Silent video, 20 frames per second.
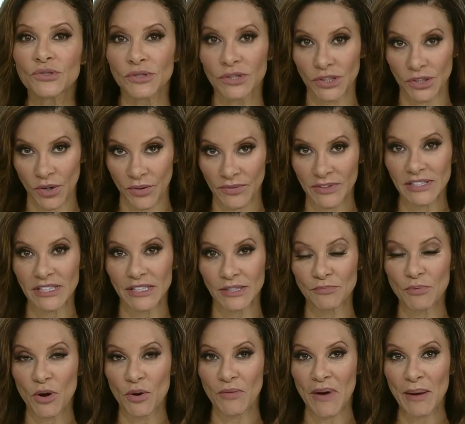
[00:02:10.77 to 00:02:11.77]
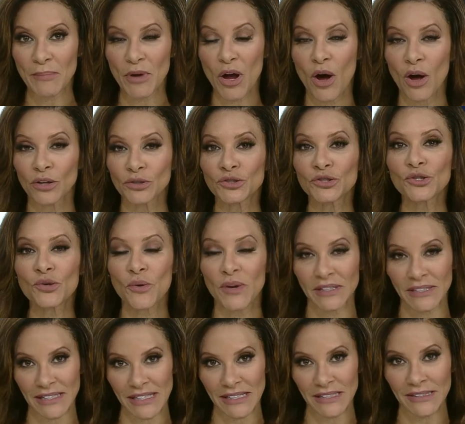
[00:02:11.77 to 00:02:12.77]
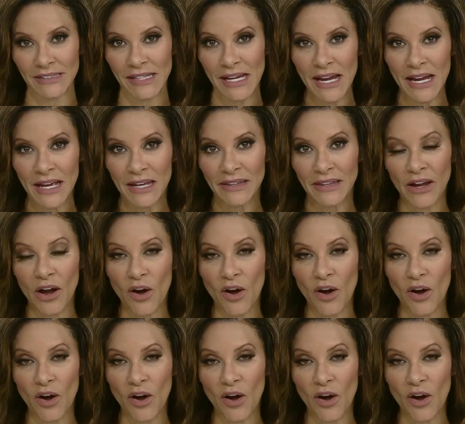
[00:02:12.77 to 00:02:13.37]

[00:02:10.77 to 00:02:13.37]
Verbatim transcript: Services program called Choices. They